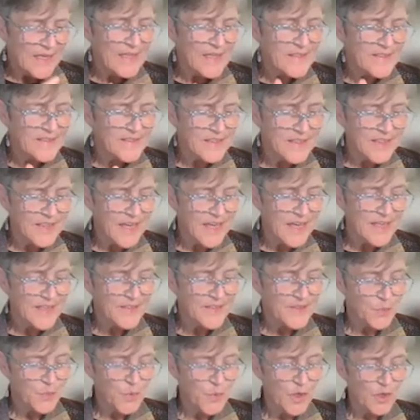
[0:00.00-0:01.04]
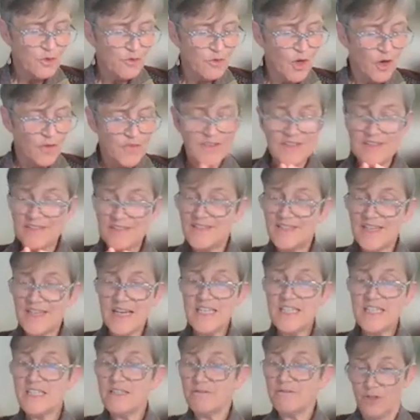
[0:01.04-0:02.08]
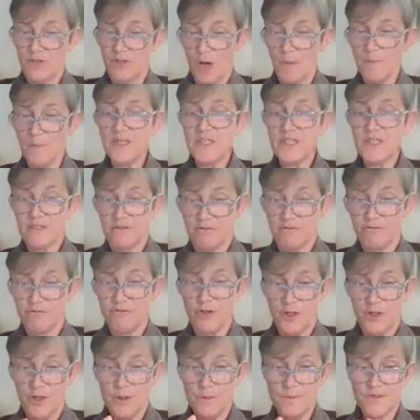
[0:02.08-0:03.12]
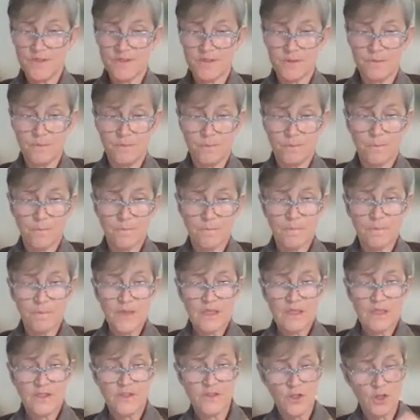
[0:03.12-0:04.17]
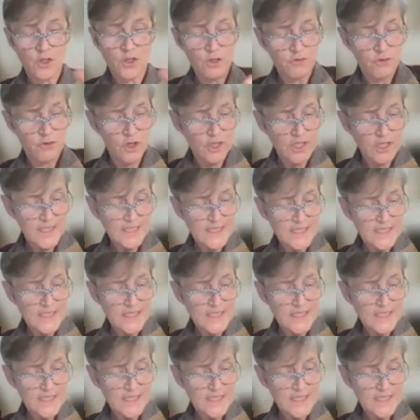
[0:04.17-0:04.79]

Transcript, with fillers: here's the case where you've got these dative nominative verbs. So you've got